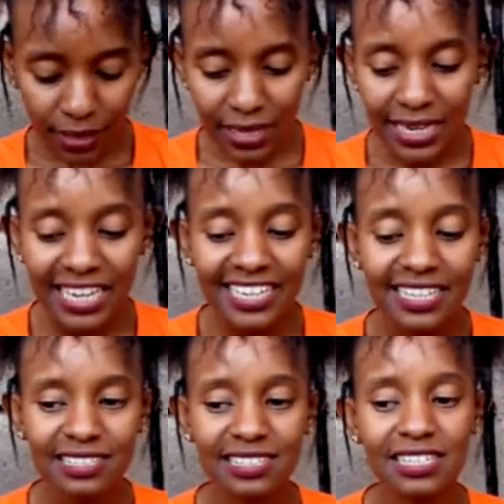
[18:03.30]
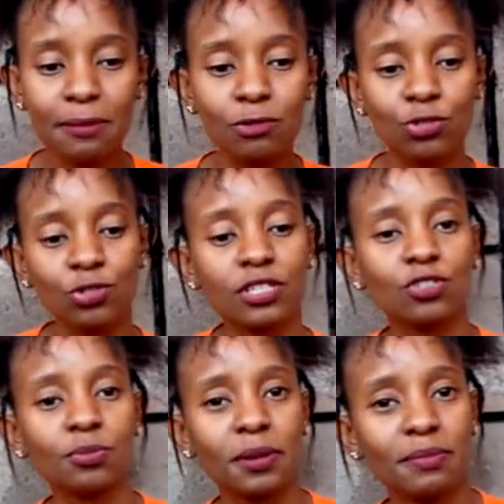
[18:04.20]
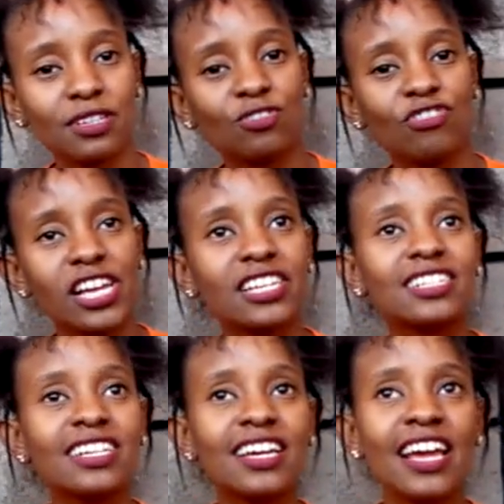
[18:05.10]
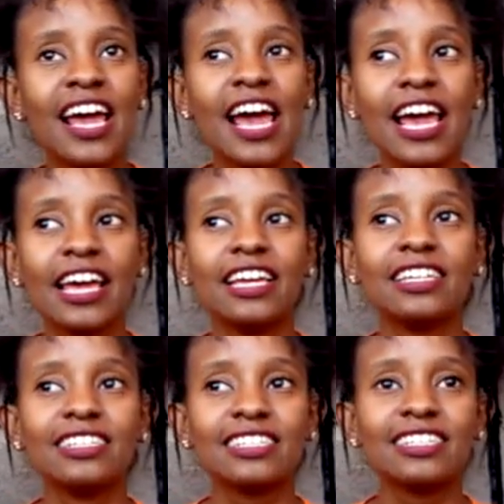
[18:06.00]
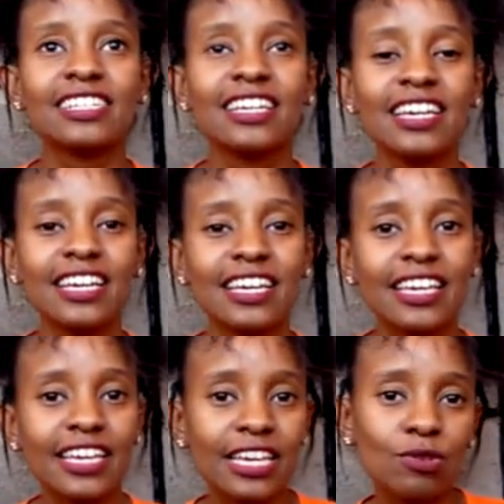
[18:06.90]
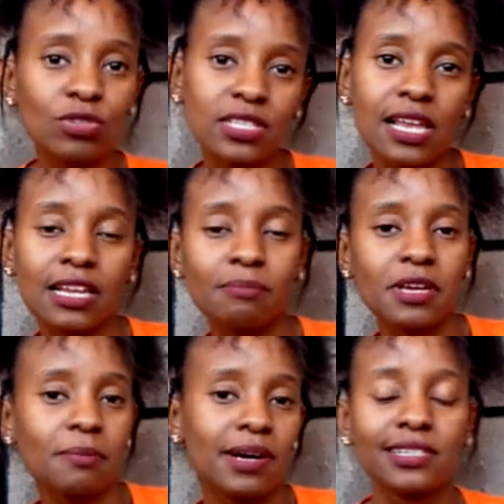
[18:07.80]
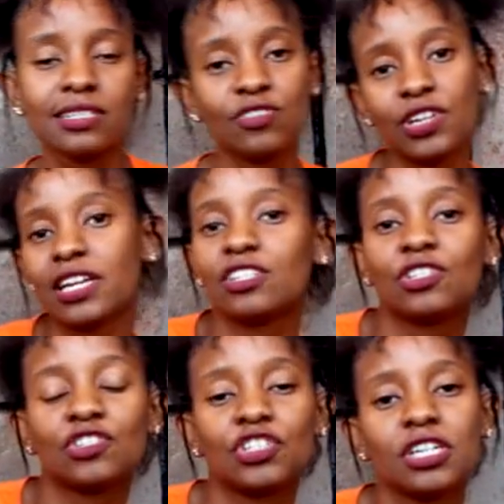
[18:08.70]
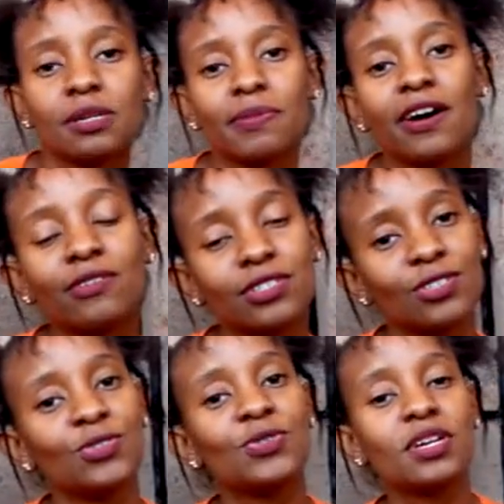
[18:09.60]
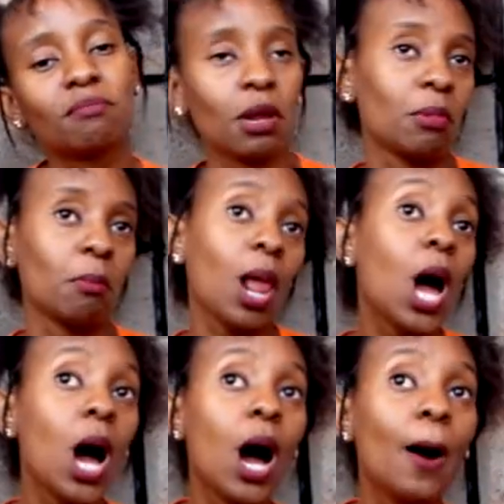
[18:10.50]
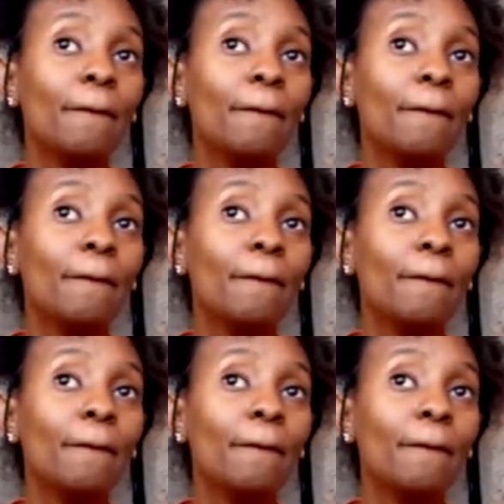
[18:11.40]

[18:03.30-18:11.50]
Like, there's a time I was talking to my best friend, and he was telling me about his relationship, how it's doing, blah blah blah.